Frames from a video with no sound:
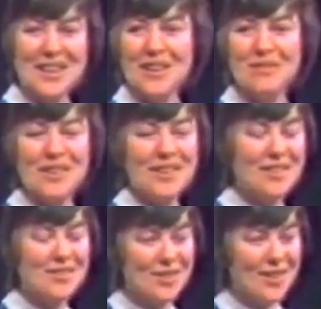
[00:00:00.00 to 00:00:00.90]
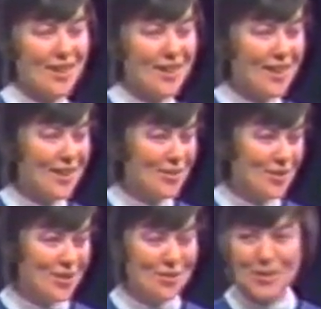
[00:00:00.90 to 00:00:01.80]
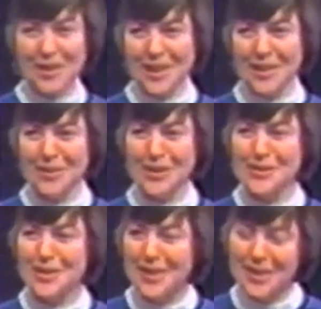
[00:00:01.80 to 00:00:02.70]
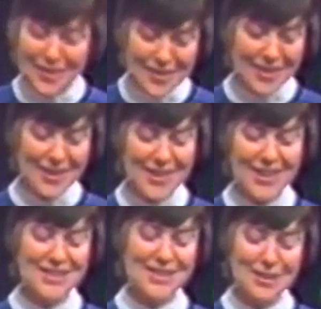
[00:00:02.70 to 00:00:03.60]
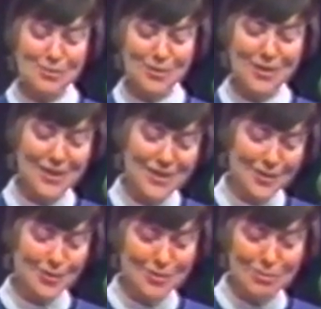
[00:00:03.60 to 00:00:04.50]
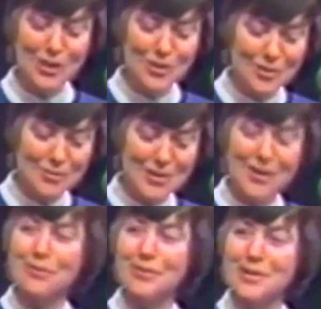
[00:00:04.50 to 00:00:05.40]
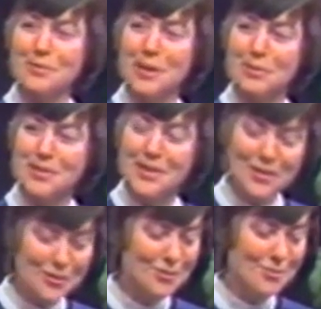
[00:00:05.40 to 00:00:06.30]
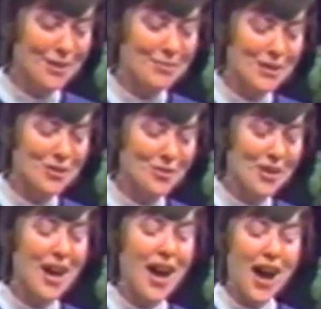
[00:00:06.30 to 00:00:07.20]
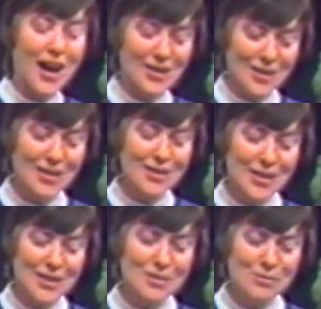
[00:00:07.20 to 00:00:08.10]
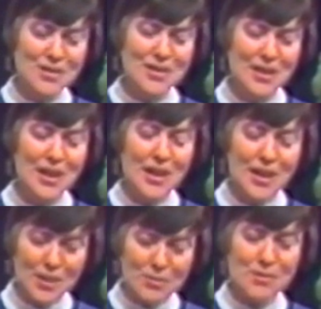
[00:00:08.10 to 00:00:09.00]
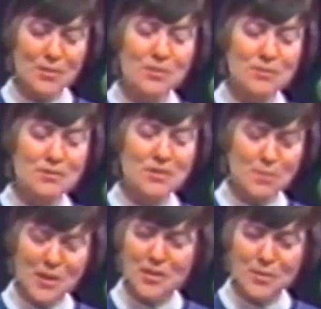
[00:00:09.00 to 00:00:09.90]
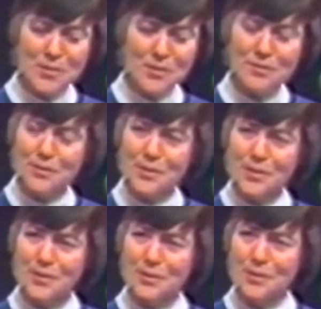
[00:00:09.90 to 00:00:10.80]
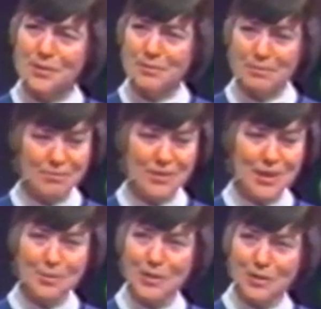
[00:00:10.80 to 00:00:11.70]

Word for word: heavy, you see, he, and I have a thing about uh, heavies. Okay. I deliberately don't mention them as often as perhaps they should be mentioned. I uh, think uh, that he was uh, he was the one who was responsible for for keeping